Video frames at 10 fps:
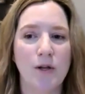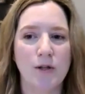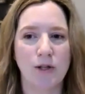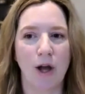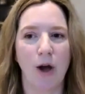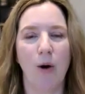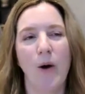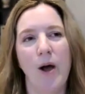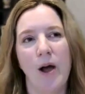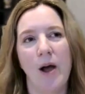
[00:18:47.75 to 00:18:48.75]

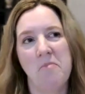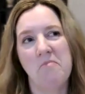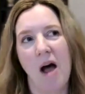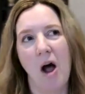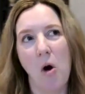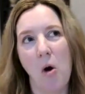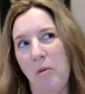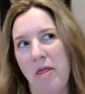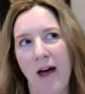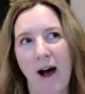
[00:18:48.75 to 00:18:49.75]
So I hope
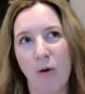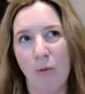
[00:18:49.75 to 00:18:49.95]
that